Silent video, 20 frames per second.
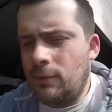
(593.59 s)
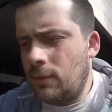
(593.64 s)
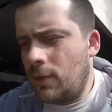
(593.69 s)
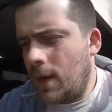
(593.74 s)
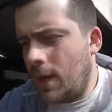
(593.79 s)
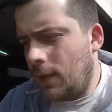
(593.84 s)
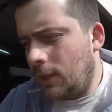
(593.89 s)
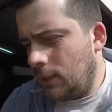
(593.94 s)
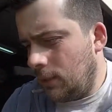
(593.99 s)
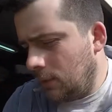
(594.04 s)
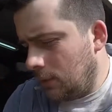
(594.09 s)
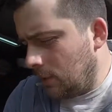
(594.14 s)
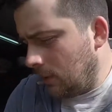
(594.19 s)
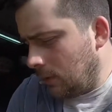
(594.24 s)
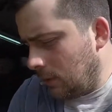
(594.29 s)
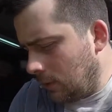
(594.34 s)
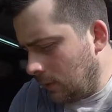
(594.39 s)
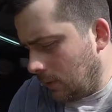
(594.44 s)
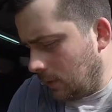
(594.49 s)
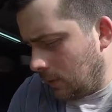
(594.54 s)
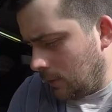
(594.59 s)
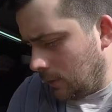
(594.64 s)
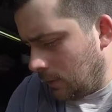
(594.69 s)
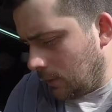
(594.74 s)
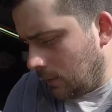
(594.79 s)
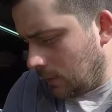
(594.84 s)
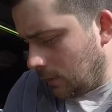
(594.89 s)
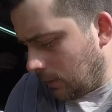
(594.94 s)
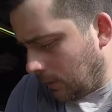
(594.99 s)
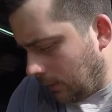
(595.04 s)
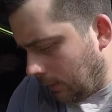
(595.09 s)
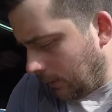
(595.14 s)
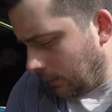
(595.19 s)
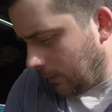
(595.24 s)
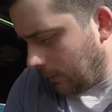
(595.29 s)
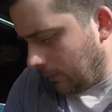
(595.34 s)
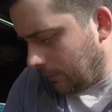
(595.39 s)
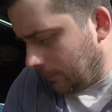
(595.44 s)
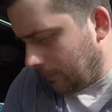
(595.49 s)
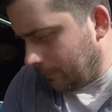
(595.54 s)
great.
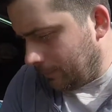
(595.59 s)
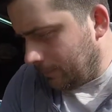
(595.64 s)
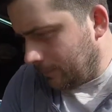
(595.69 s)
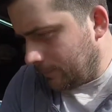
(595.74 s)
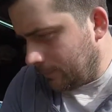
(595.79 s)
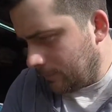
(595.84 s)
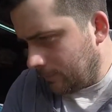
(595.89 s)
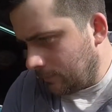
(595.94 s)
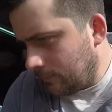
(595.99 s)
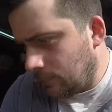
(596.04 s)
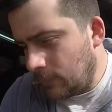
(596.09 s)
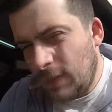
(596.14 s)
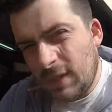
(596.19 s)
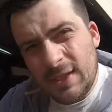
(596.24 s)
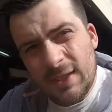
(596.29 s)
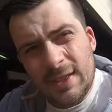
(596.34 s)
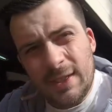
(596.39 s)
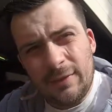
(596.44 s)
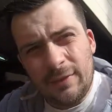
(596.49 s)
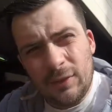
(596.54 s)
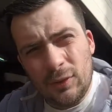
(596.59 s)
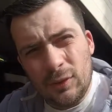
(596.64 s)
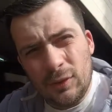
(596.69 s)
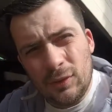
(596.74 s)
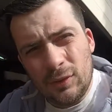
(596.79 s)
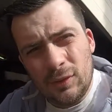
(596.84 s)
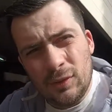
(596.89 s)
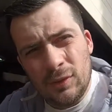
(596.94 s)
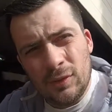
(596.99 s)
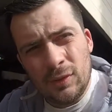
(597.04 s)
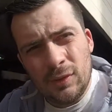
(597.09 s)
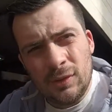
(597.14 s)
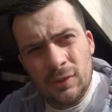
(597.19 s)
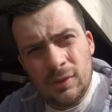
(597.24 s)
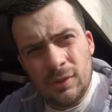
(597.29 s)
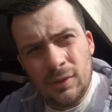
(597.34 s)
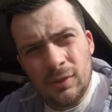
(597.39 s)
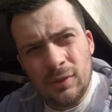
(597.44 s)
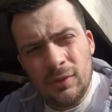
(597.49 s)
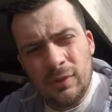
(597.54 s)
Um, except for
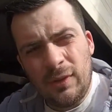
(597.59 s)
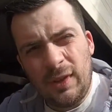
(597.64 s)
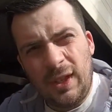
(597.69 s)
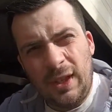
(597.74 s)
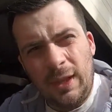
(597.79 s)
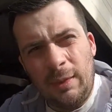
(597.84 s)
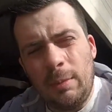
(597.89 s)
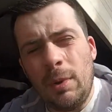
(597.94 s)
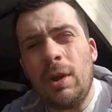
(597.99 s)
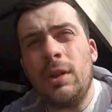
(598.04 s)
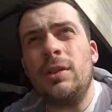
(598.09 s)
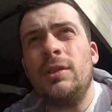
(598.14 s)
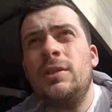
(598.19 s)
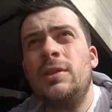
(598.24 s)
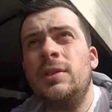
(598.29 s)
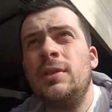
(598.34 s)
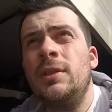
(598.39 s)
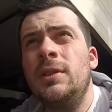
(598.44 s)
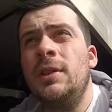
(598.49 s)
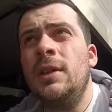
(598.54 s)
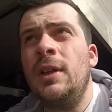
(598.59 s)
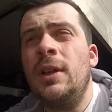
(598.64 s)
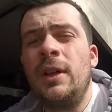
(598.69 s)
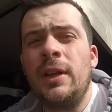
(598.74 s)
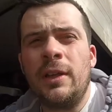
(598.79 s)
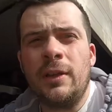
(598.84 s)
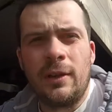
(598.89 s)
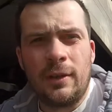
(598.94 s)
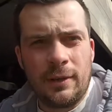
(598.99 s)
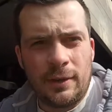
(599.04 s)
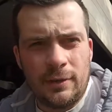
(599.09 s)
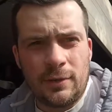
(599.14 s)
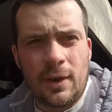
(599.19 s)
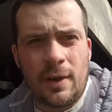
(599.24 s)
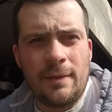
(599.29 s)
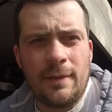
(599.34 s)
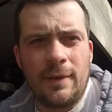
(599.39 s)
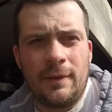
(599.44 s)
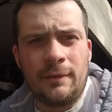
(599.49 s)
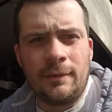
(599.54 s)
the gearbox can only
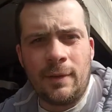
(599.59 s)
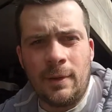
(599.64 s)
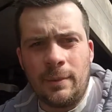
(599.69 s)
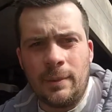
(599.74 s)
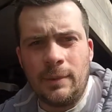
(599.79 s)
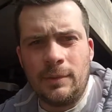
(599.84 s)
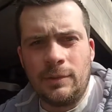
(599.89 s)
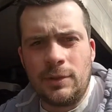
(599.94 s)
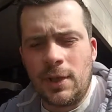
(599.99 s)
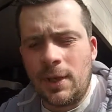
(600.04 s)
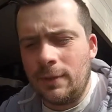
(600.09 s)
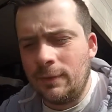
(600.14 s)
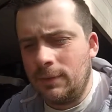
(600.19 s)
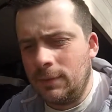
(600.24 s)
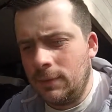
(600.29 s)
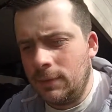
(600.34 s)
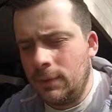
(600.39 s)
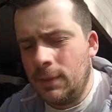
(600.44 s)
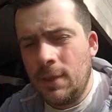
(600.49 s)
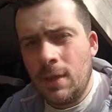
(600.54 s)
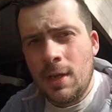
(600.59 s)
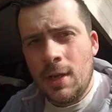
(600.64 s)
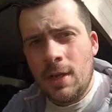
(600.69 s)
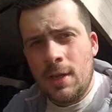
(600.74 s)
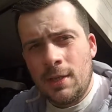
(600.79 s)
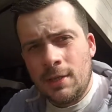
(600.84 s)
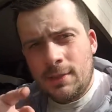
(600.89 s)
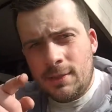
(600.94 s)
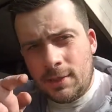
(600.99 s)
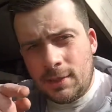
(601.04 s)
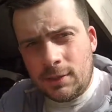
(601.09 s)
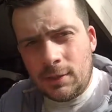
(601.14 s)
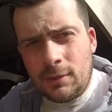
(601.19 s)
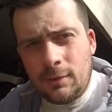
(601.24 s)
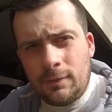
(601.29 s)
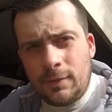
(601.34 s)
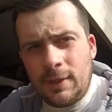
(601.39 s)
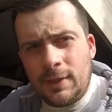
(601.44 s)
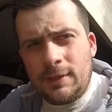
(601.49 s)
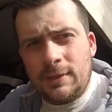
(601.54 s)
drive it in front wheel drive. Stay
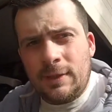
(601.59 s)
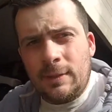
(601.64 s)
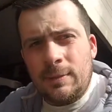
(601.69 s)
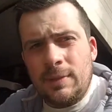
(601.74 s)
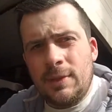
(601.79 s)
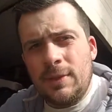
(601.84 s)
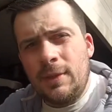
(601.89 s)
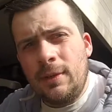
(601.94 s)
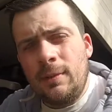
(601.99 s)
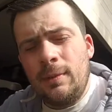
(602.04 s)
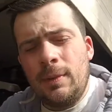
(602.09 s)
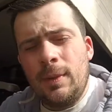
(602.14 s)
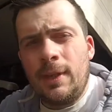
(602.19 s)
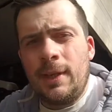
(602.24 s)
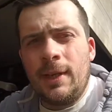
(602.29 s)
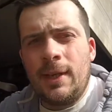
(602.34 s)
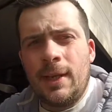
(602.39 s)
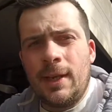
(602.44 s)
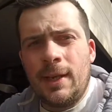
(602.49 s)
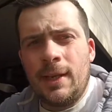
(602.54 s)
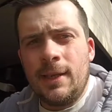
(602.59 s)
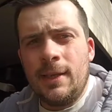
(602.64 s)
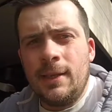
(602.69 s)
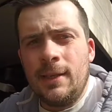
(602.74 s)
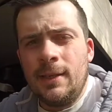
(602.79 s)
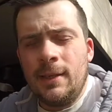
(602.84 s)
tuned for next episode when uh,